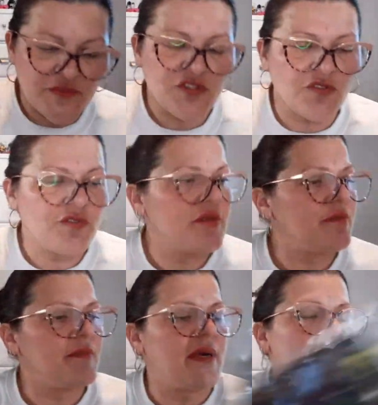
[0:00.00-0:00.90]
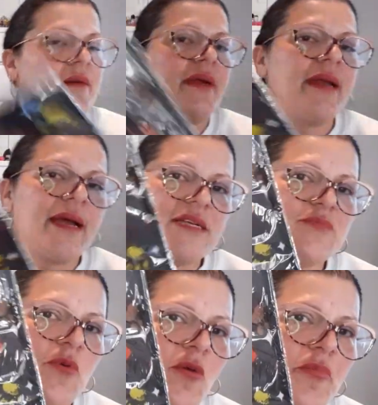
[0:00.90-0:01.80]
So and it
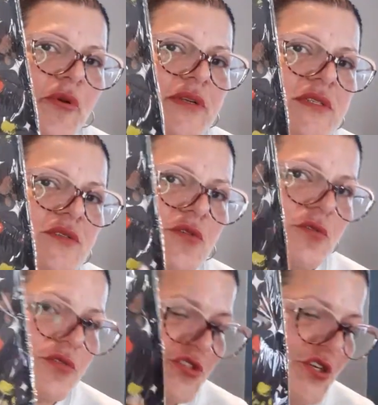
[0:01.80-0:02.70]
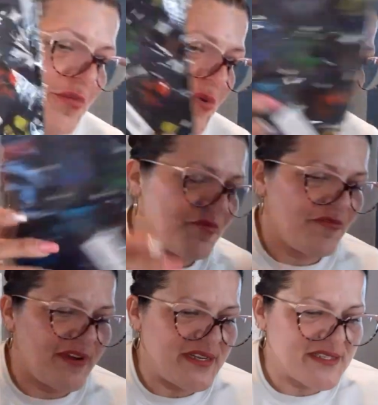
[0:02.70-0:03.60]
has paw prints, so she could put her
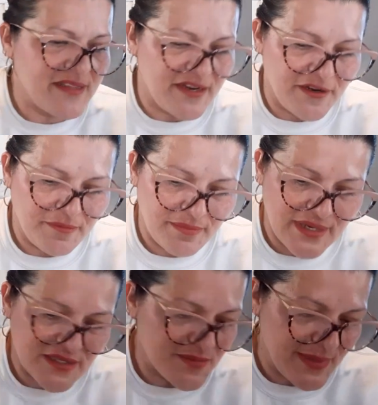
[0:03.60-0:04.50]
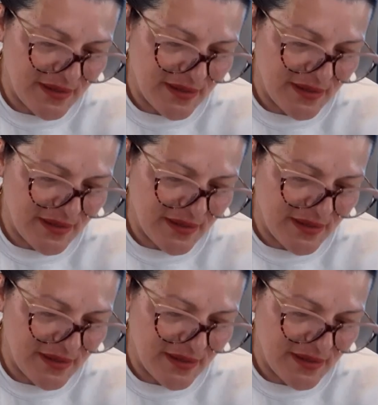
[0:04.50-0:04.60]
face there. That's my